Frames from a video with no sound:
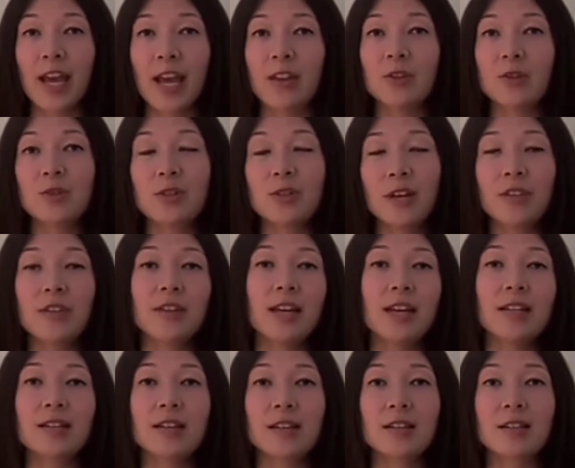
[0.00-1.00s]
And there's nothing
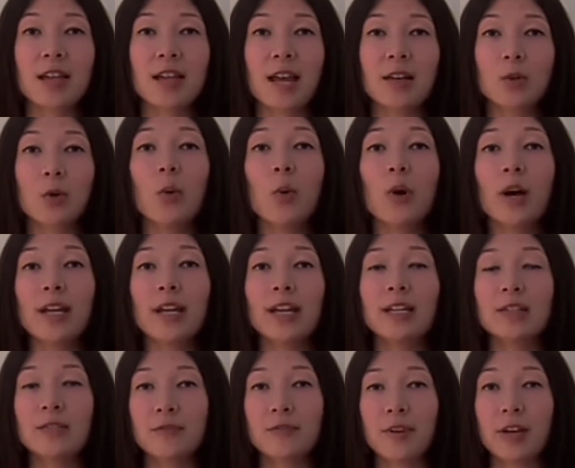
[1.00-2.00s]
that does that quite
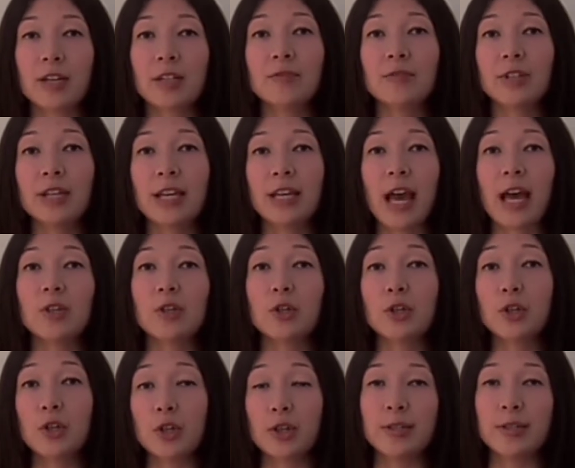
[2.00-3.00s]
as effectively as a
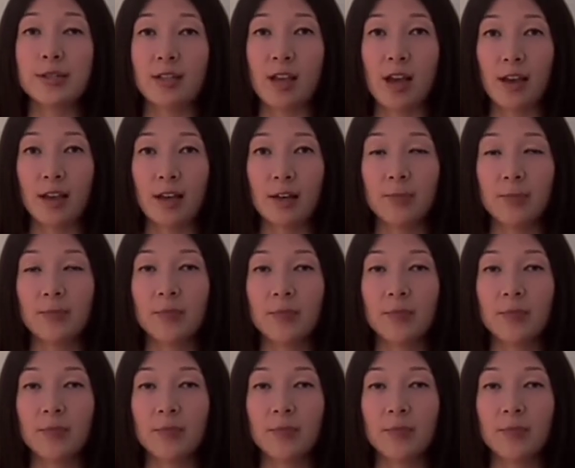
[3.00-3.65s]
good sign.